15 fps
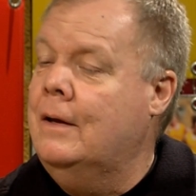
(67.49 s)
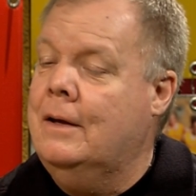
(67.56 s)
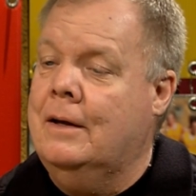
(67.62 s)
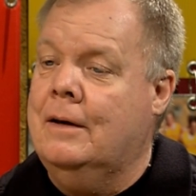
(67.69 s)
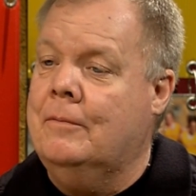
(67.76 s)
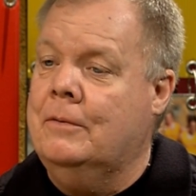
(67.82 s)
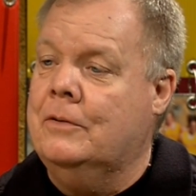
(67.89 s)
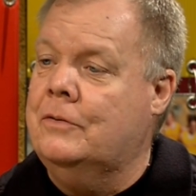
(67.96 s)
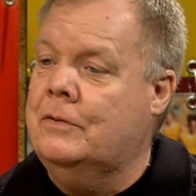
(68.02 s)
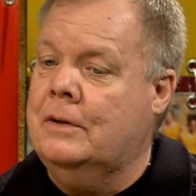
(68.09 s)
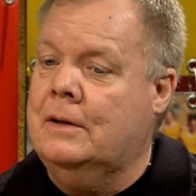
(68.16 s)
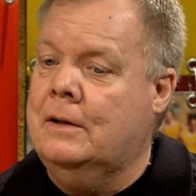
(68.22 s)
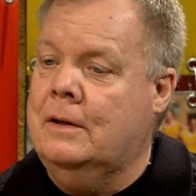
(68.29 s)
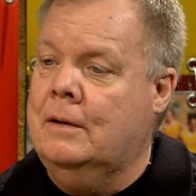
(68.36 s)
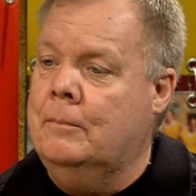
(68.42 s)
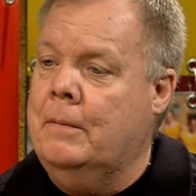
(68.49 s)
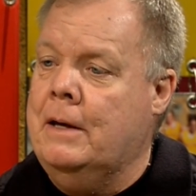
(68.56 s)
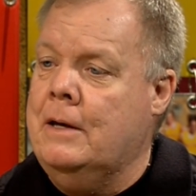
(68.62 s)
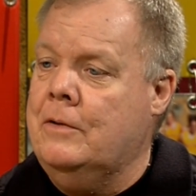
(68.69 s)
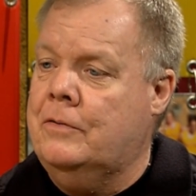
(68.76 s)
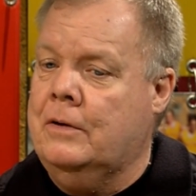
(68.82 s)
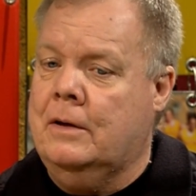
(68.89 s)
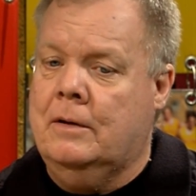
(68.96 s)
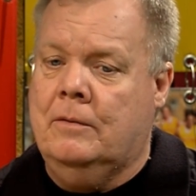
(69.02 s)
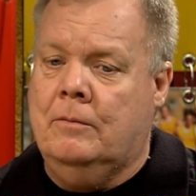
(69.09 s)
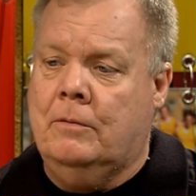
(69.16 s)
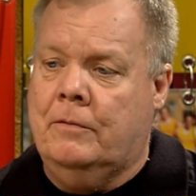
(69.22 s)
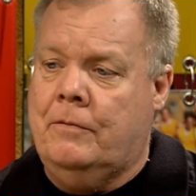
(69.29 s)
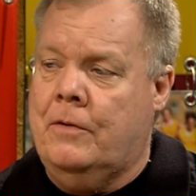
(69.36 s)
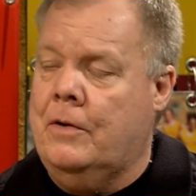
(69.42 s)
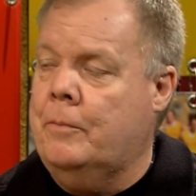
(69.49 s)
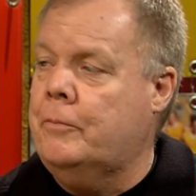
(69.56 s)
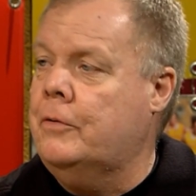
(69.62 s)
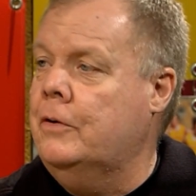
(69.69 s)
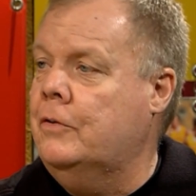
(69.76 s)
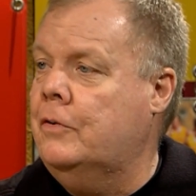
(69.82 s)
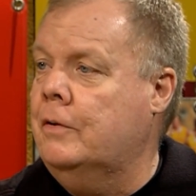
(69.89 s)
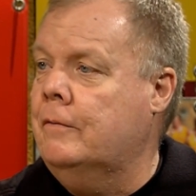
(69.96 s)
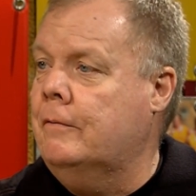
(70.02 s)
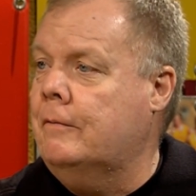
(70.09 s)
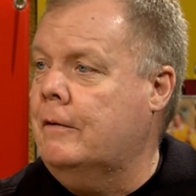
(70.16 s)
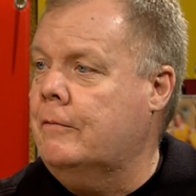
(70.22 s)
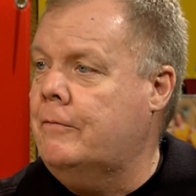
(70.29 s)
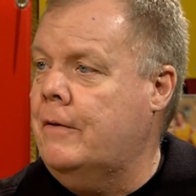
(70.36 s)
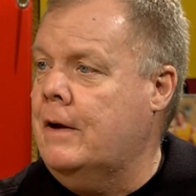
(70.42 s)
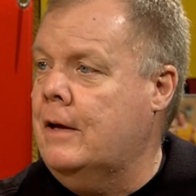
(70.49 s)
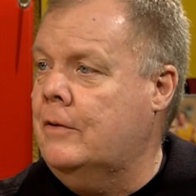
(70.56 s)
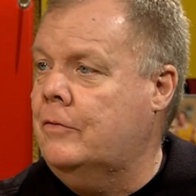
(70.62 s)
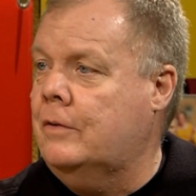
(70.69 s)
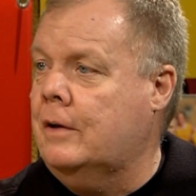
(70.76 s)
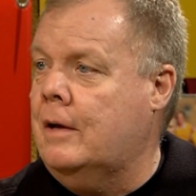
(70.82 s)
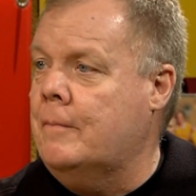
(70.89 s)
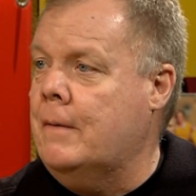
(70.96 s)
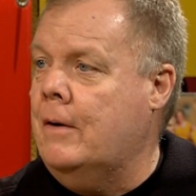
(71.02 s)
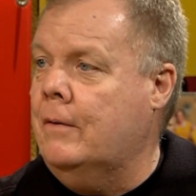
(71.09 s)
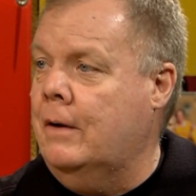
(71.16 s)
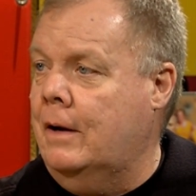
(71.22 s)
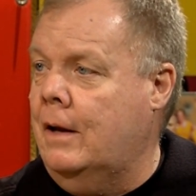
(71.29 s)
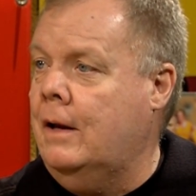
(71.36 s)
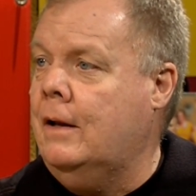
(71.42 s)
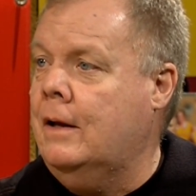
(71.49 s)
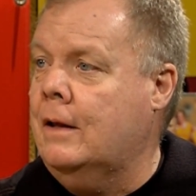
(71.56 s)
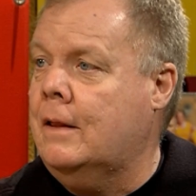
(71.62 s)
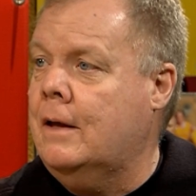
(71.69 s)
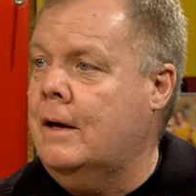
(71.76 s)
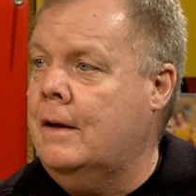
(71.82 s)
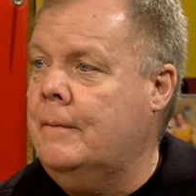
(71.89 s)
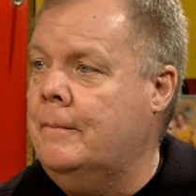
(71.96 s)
it was amazing, and we're very appreciative of our fans to come out on a night like that.